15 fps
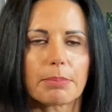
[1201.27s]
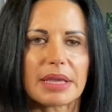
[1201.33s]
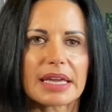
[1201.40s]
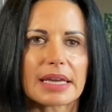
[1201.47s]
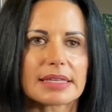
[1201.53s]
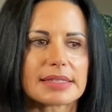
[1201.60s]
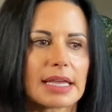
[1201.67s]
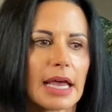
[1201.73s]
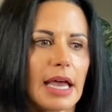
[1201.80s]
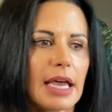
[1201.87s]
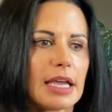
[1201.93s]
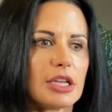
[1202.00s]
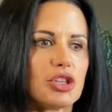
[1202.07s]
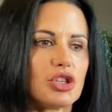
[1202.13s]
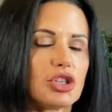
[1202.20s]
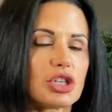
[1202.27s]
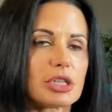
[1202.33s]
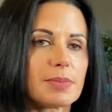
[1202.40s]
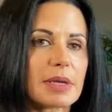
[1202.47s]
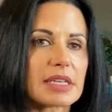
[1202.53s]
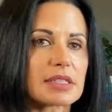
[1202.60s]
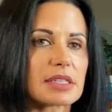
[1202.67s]
because just
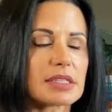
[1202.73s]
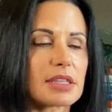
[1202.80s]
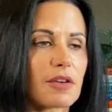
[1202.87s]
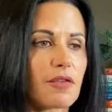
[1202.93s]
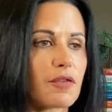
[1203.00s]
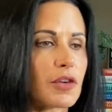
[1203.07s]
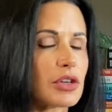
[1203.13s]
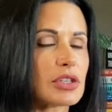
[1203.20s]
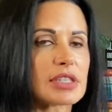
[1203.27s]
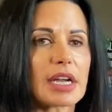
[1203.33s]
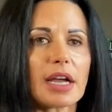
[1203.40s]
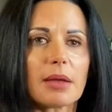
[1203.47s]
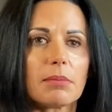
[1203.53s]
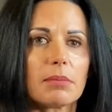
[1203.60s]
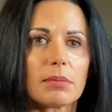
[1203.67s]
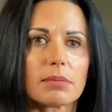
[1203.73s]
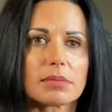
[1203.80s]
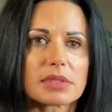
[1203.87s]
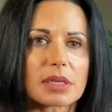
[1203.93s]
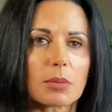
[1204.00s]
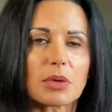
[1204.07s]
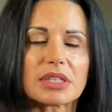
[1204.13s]
because it's the first time
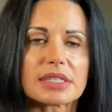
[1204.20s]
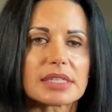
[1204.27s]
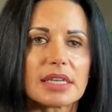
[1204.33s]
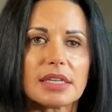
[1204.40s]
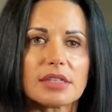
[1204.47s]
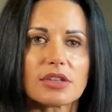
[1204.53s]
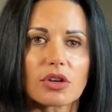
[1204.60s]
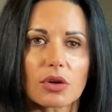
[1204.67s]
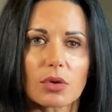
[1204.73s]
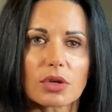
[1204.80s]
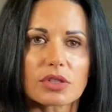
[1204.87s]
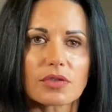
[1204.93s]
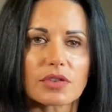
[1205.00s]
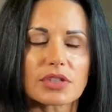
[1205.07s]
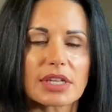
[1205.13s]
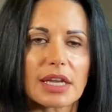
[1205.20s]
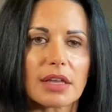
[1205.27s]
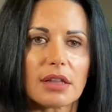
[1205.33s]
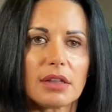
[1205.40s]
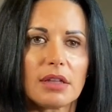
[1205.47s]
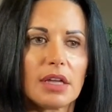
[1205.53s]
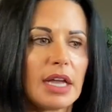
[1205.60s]
someone sees your horse for
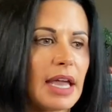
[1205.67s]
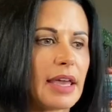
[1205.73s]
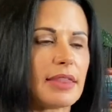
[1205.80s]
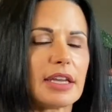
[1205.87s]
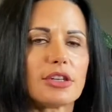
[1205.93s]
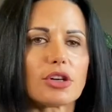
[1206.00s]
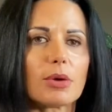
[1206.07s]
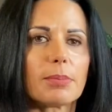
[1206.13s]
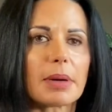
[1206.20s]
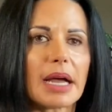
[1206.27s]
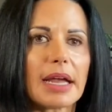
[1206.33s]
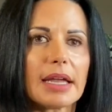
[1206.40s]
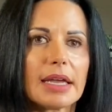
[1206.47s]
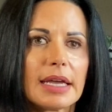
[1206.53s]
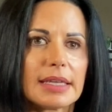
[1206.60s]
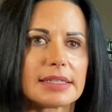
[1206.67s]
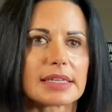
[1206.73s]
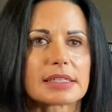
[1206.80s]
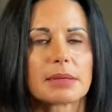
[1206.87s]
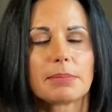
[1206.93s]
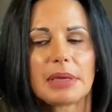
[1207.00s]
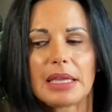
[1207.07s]
sale and they don't buy,
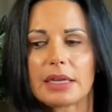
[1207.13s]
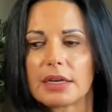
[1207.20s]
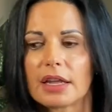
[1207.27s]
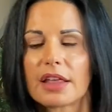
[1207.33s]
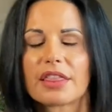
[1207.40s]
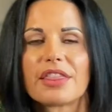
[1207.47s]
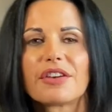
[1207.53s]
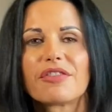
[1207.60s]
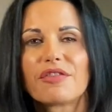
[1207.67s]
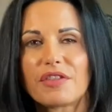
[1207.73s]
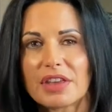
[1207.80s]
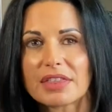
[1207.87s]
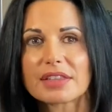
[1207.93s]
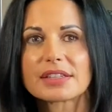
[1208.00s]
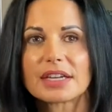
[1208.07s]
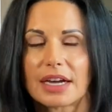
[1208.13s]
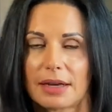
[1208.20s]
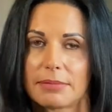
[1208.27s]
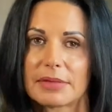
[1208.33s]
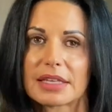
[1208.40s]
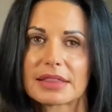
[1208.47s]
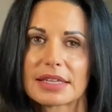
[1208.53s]
doesn't mean the 5th
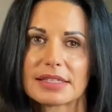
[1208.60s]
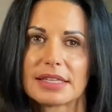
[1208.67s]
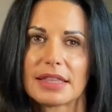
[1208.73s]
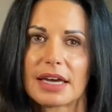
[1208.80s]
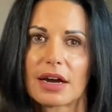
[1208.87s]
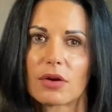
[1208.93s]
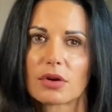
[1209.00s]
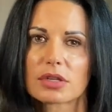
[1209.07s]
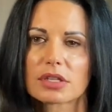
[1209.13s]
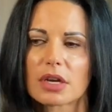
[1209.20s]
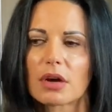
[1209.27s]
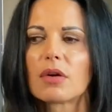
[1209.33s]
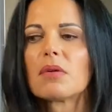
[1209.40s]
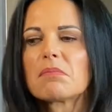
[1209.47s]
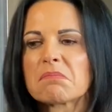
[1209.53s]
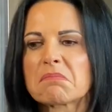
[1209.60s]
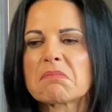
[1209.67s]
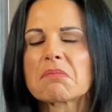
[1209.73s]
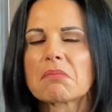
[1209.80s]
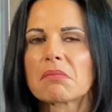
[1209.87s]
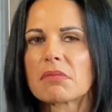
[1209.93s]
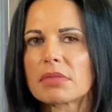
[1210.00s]
time that they see that horse go,
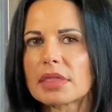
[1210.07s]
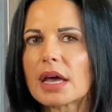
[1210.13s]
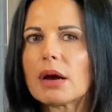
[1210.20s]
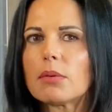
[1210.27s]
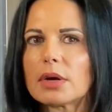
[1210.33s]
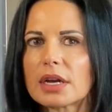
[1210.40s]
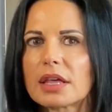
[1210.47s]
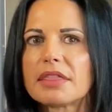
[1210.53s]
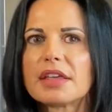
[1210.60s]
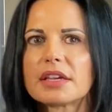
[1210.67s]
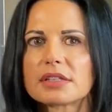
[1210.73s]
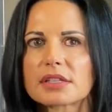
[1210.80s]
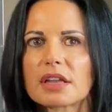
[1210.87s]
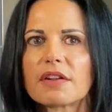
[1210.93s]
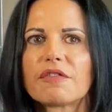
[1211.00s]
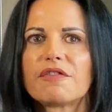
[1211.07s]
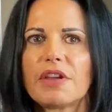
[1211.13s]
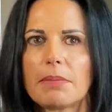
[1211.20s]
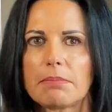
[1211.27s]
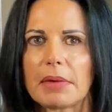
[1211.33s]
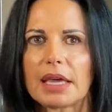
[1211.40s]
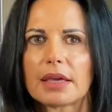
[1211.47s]
that one I think is gonna
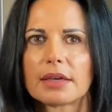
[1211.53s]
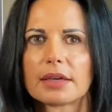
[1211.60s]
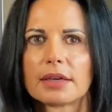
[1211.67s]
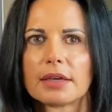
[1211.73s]
fit me.